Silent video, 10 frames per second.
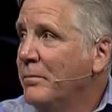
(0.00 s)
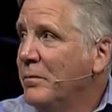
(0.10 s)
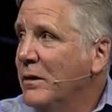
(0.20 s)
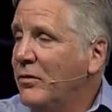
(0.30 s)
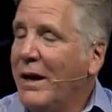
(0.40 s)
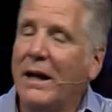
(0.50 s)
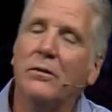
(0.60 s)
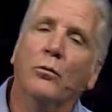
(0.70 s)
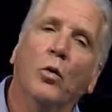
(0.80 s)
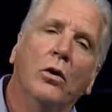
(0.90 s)
It's an act
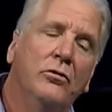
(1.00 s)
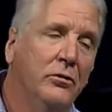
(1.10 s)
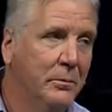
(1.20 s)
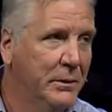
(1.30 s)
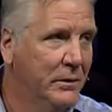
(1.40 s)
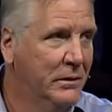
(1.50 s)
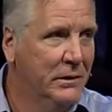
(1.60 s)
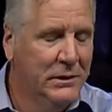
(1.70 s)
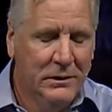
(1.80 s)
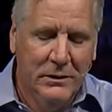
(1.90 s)
of worship.
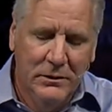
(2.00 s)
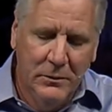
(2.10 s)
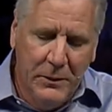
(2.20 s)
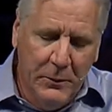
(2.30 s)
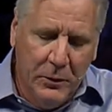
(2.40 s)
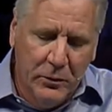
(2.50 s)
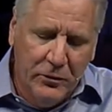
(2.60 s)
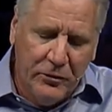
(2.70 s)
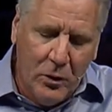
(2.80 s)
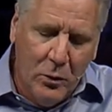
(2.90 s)
The people are
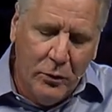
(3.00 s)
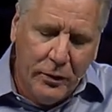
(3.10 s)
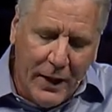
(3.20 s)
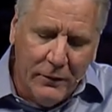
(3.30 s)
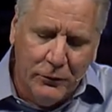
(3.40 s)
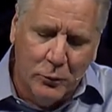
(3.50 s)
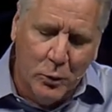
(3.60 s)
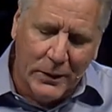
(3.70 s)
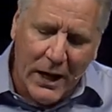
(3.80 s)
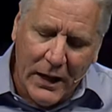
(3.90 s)
so thankful for
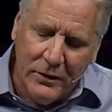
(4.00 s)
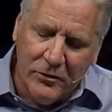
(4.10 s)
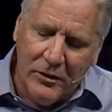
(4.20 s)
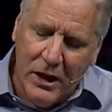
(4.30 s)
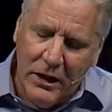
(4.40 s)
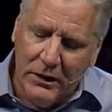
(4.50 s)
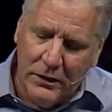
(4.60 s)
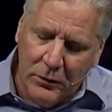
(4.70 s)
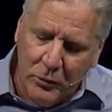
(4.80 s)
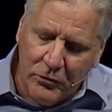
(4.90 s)
what God has done
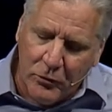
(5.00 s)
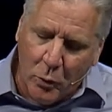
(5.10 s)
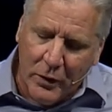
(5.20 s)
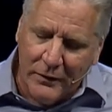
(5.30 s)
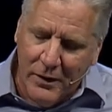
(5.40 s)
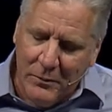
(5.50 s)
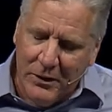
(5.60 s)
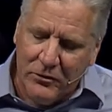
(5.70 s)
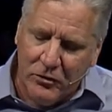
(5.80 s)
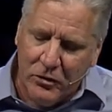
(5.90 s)
in restoring them that
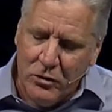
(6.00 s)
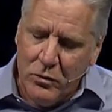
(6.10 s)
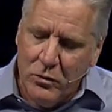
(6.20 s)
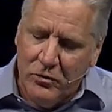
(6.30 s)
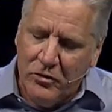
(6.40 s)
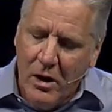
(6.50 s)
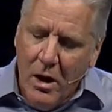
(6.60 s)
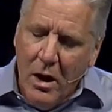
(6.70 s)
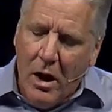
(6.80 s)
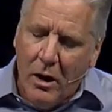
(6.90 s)
it's a huge
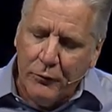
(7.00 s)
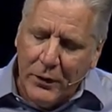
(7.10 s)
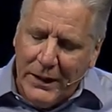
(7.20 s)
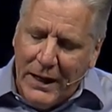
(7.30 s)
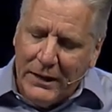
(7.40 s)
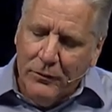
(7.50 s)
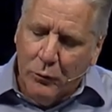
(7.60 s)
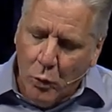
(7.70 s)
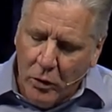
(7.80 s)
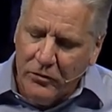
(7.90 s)
offering and act of
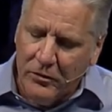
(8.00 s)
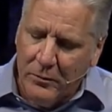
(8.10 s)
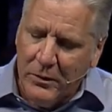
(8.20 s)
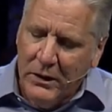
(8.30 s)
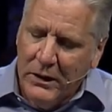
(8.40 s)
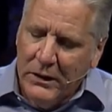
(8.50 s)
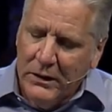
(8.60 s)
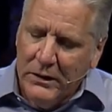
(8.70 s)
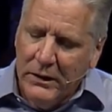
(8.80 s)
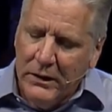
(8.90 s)
worship
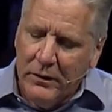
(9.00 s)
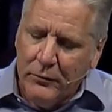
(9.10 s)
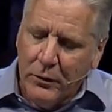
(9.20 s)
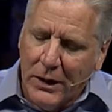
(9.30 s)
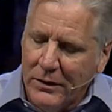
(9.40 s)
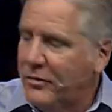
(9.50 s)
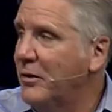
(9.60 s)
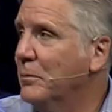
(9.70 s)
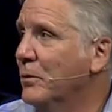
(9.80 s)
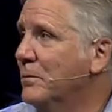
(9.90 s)
for God's
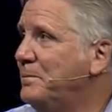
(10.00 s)
temple.